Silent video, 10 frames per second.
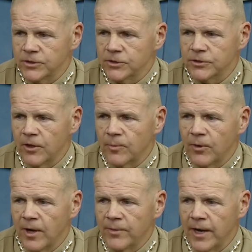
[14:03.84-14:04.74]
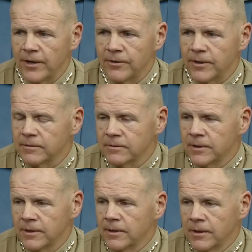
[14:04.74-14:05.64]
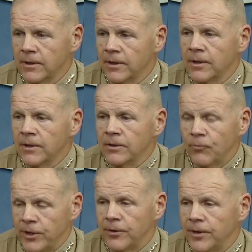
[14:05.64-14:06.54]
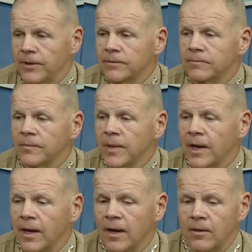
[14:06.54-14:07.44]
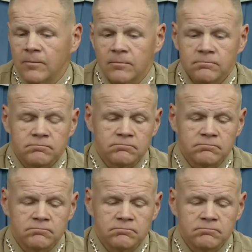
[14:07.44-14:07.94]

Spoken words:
this is our problem and I own it. We own it.